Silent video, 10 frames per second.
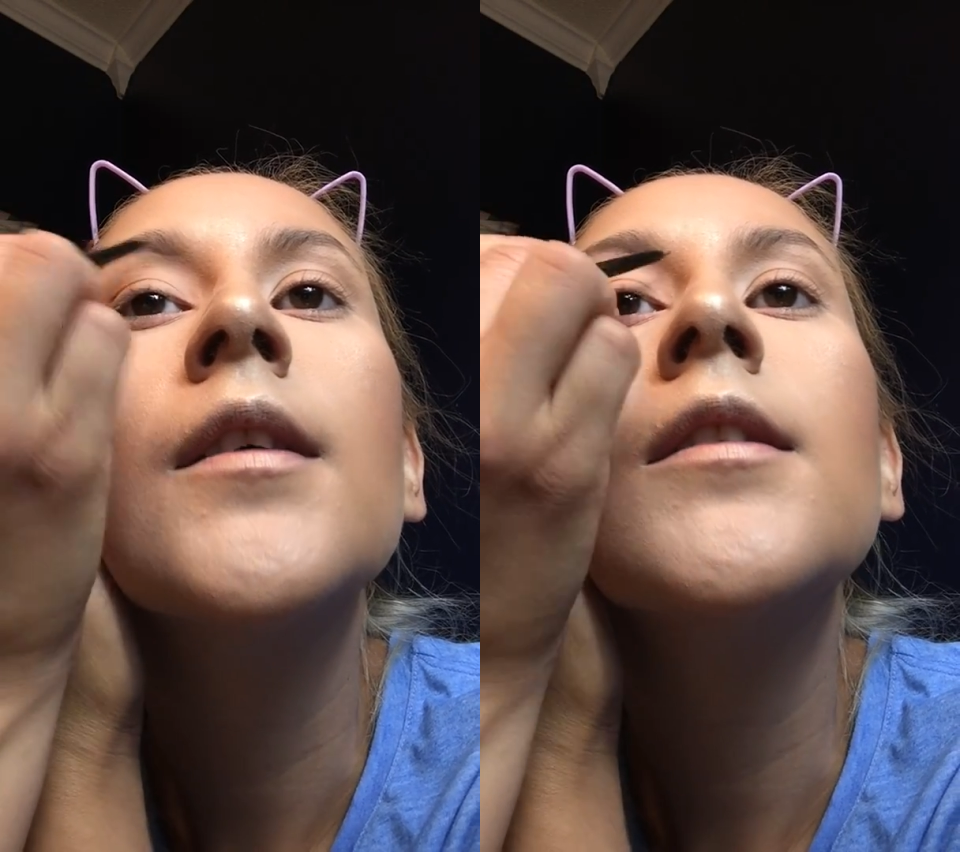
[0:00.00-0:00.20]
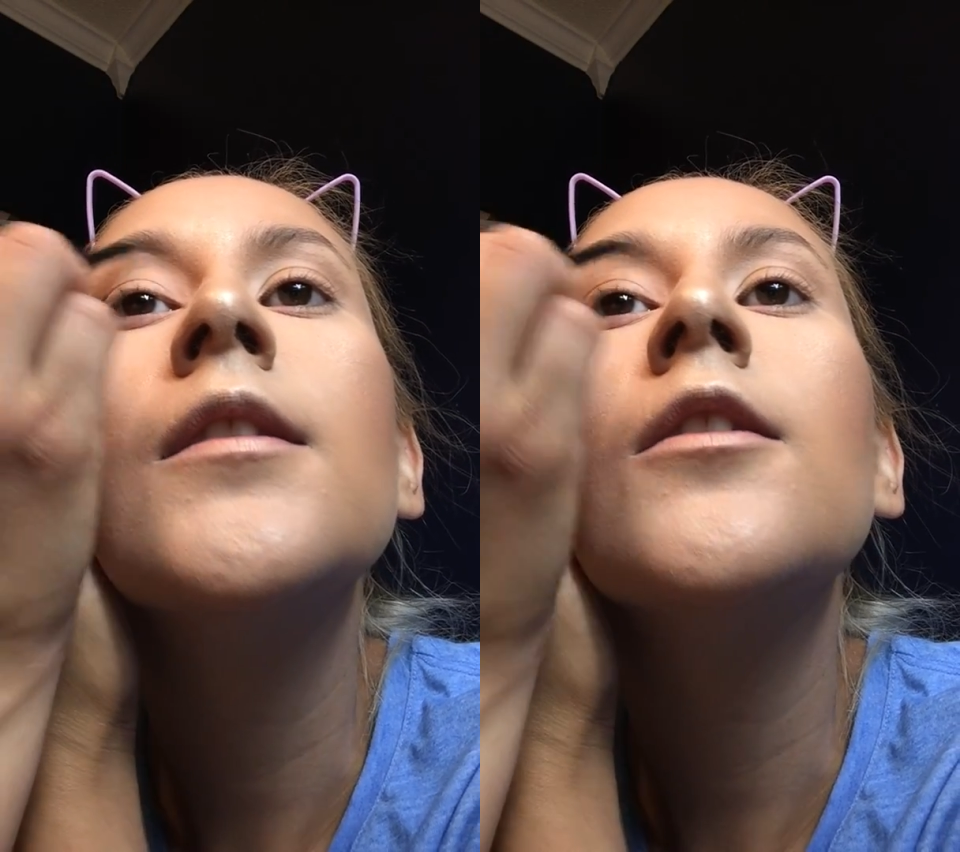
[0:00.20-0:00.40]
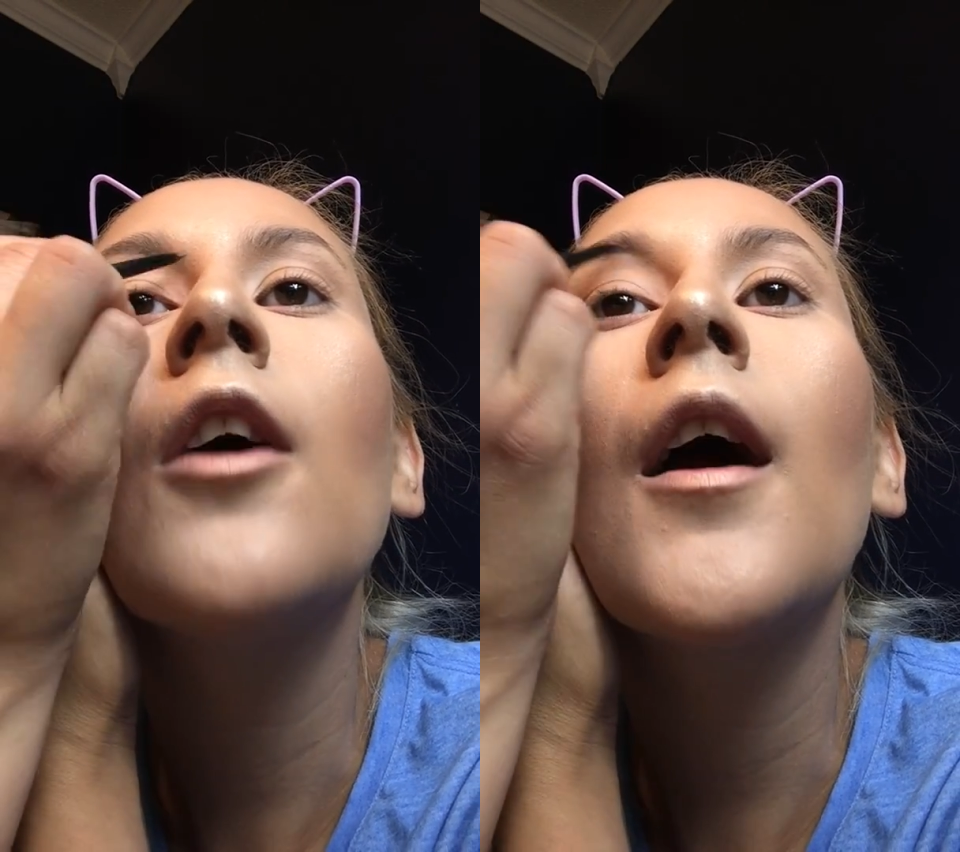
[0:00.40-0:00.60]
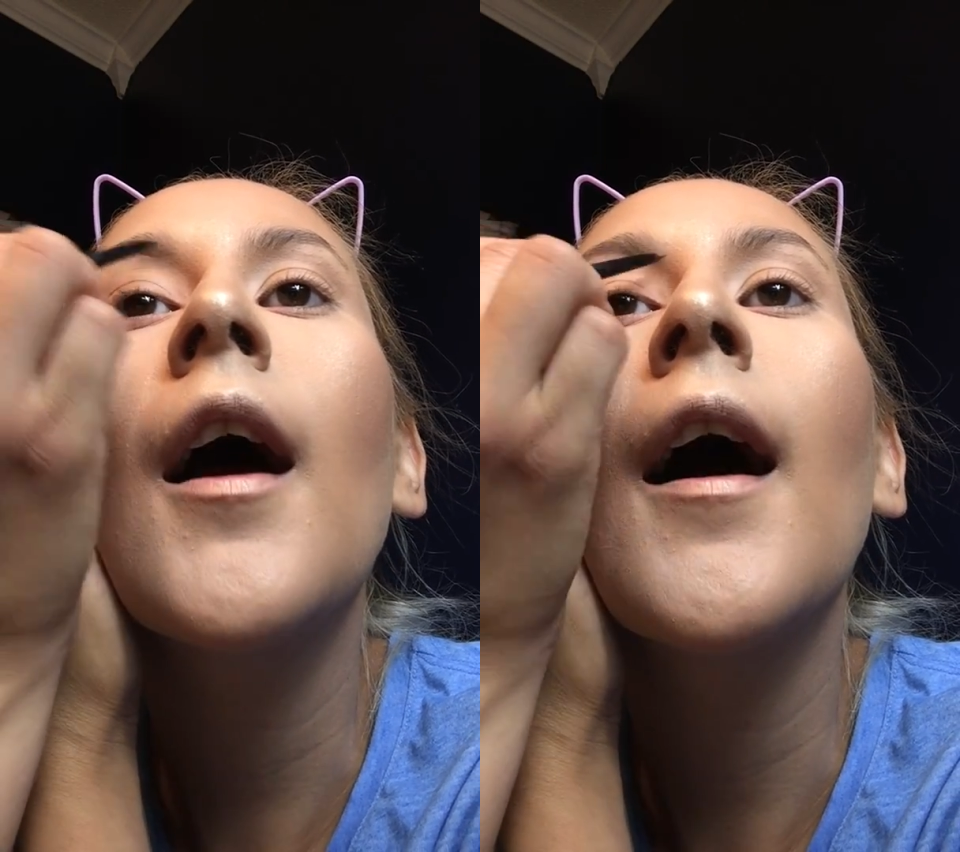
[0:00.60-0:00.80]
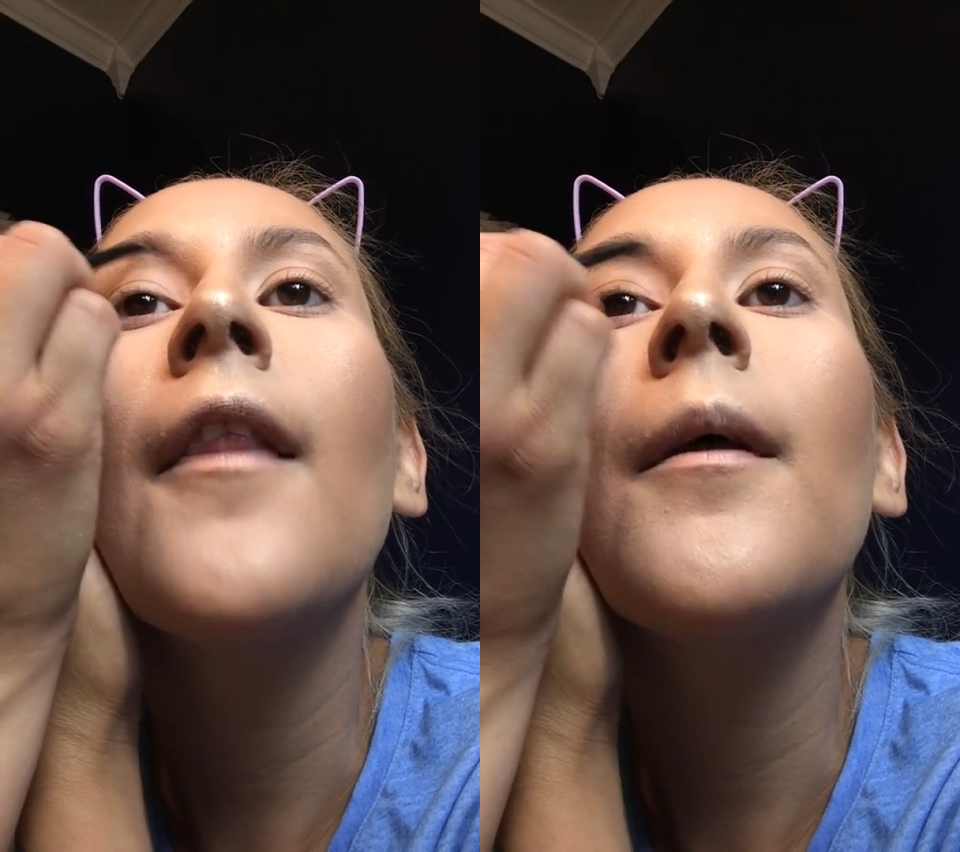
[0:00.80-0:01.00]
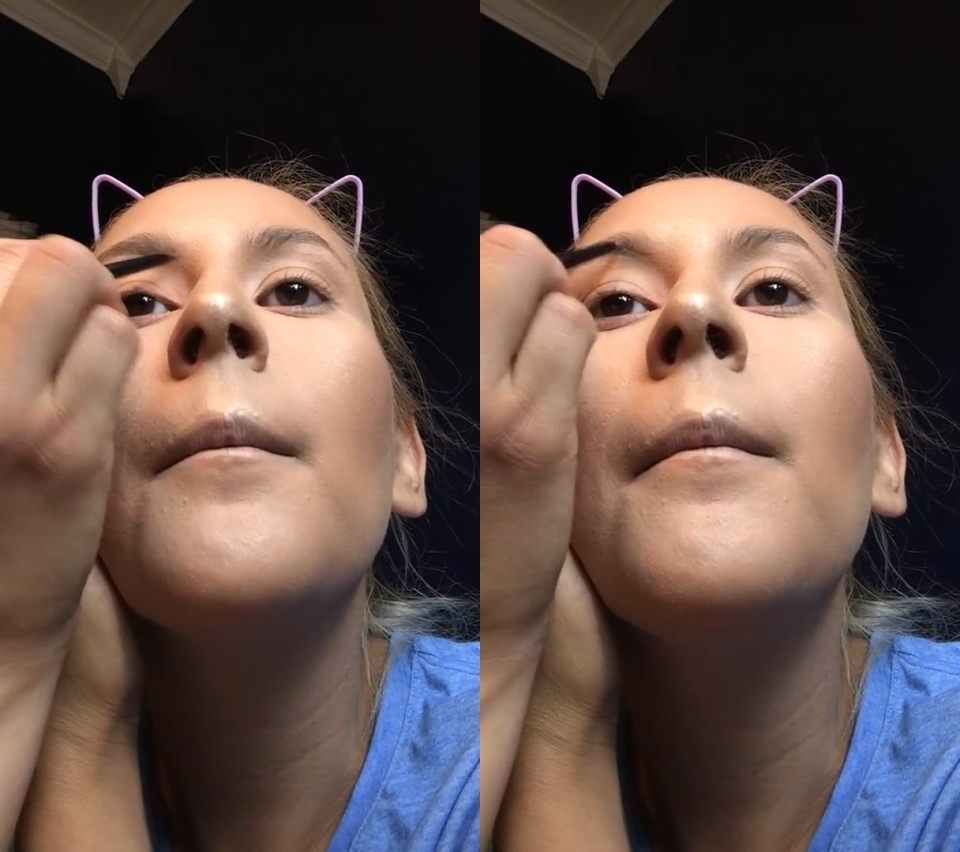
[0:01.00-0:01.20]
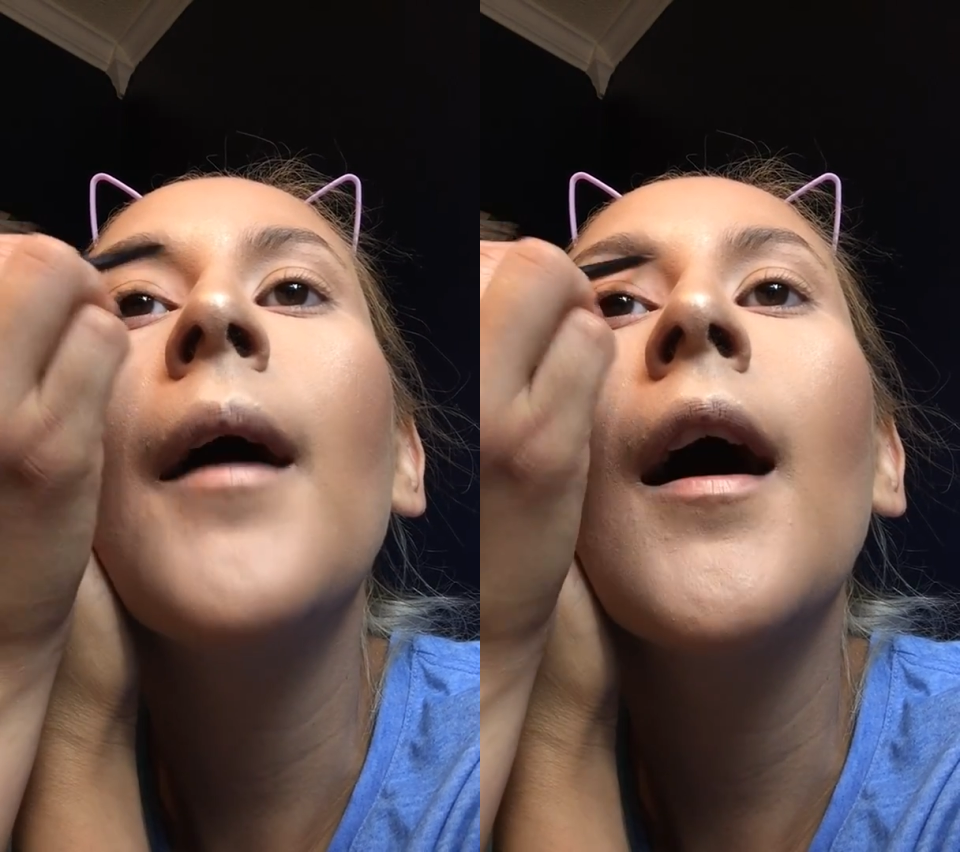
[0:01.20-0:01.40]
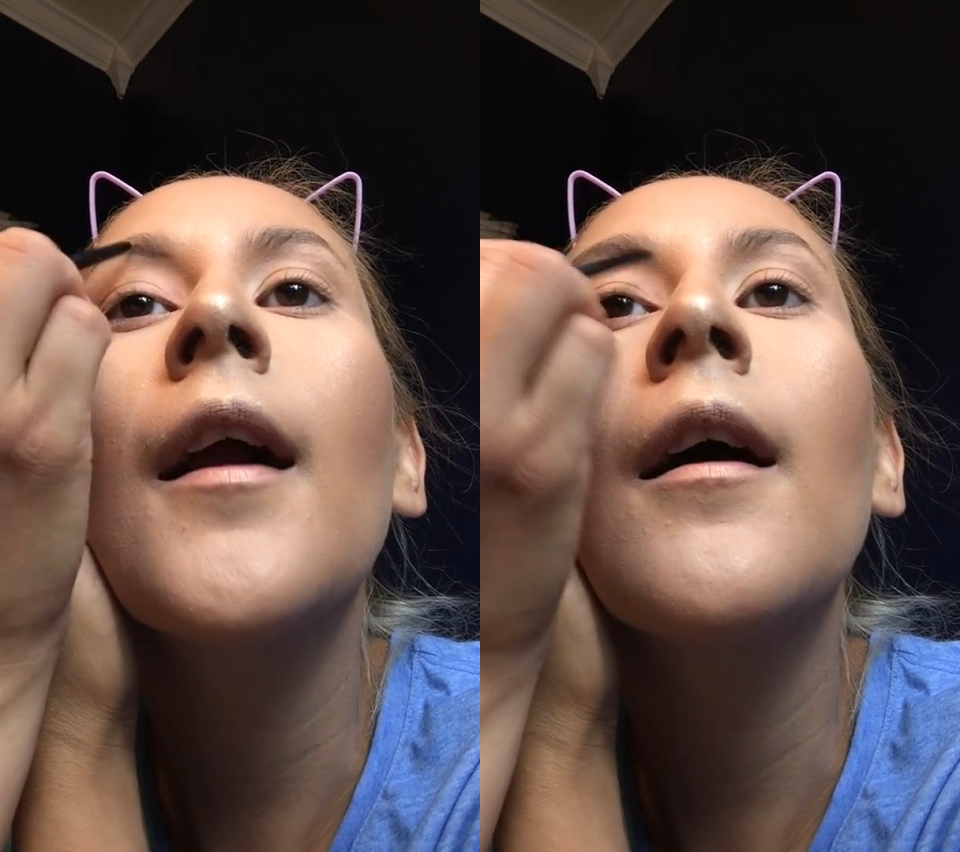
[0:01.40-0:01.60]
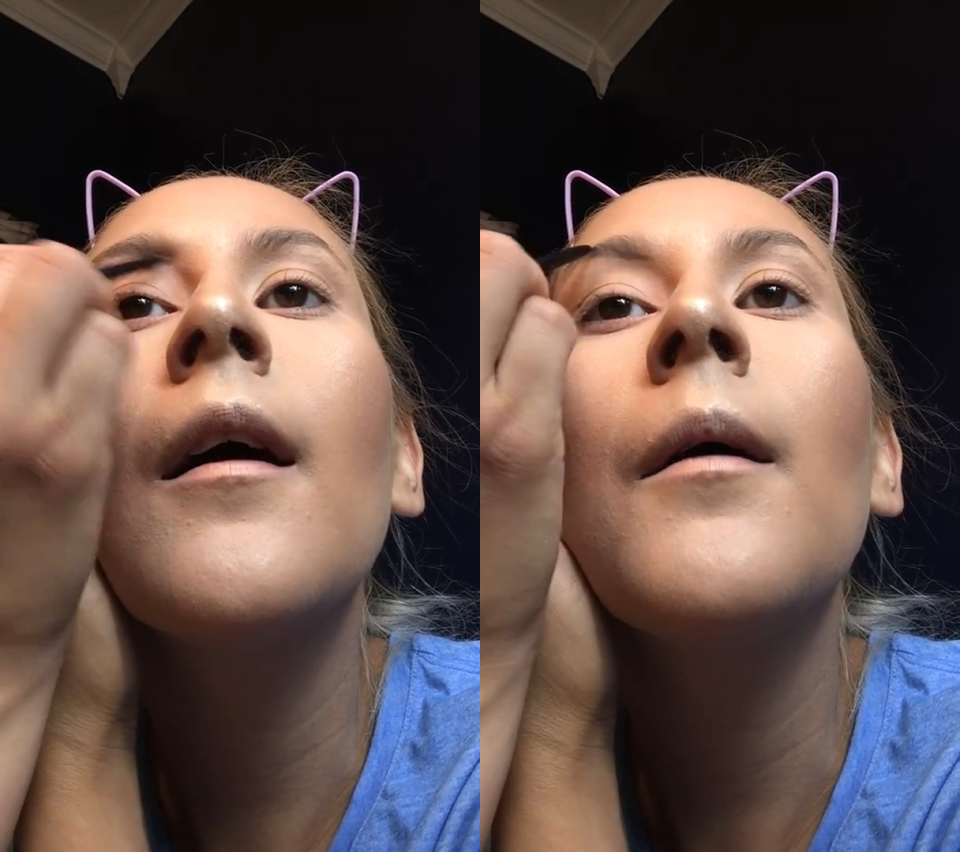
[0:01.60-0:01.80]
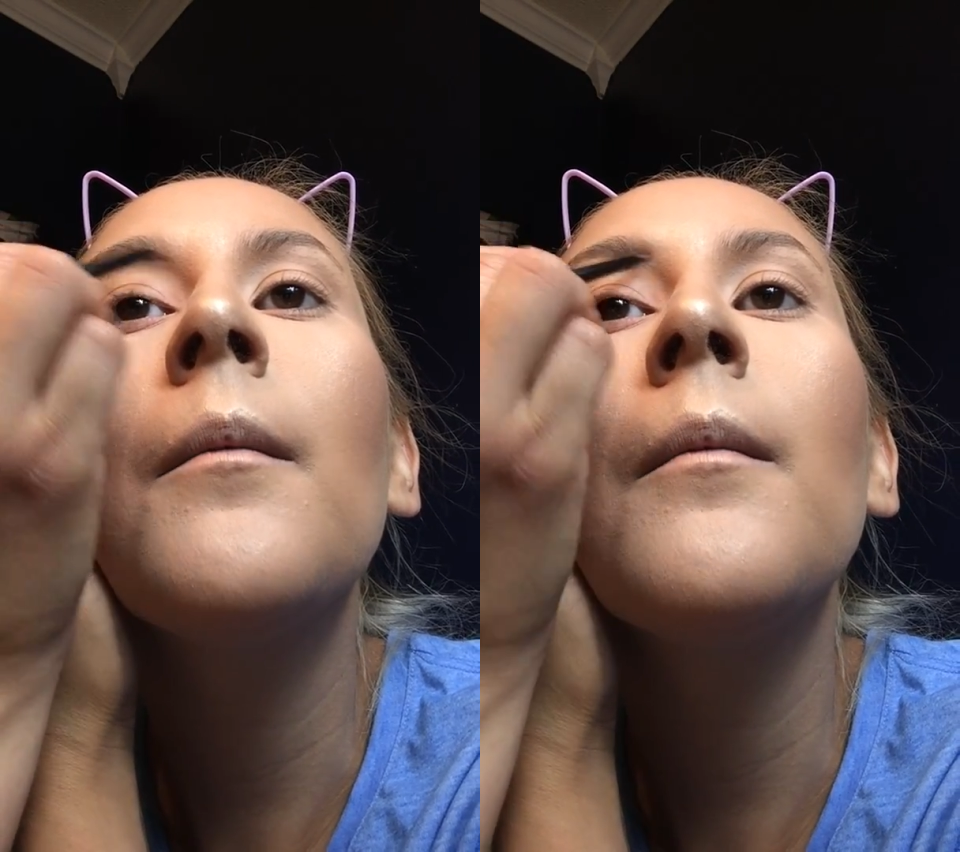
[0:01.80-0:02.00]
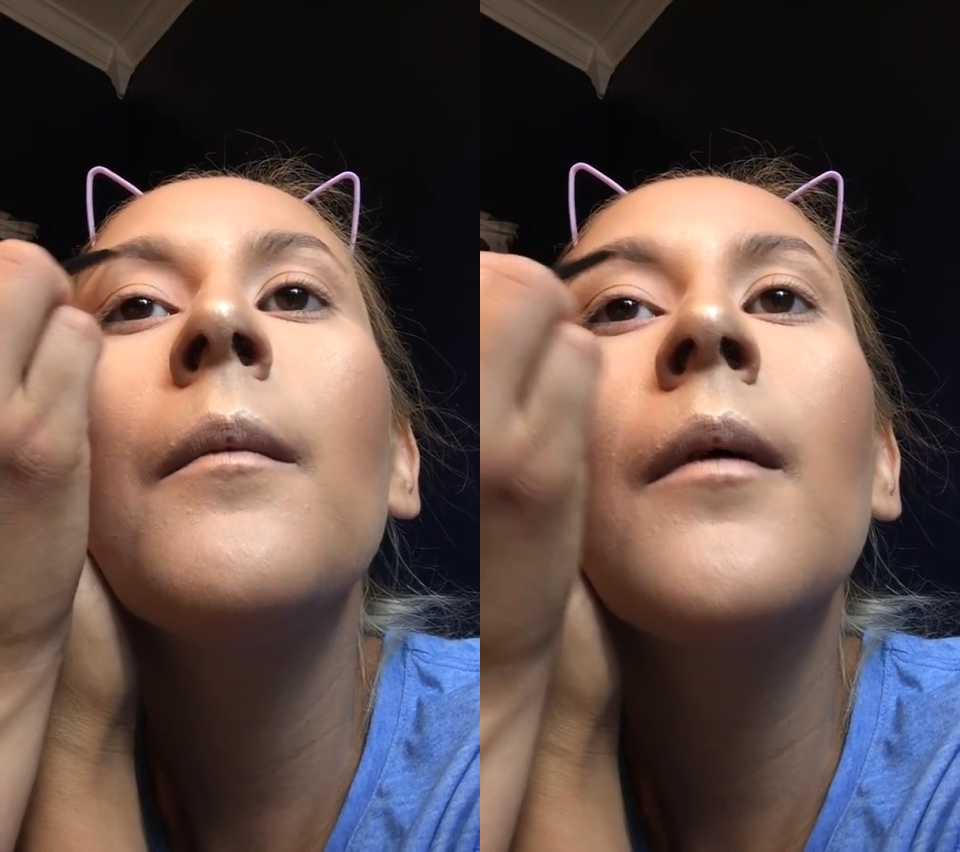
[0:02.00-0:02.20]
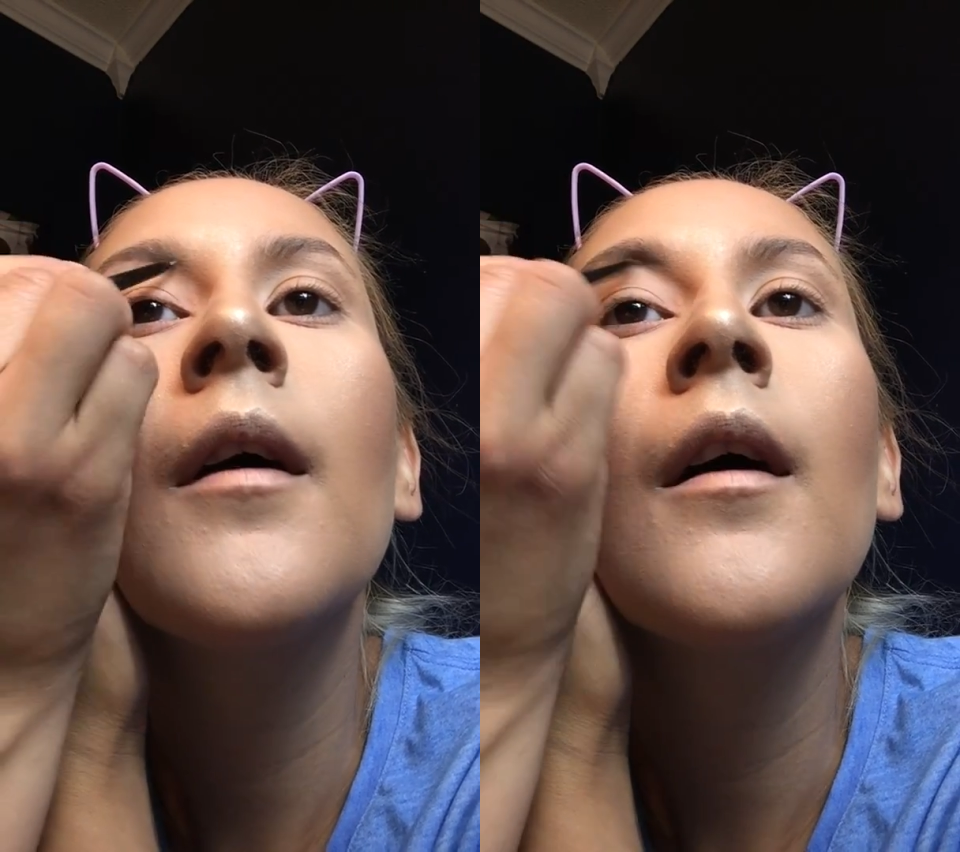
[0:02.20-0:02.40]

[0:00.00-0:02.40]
start at the bottom.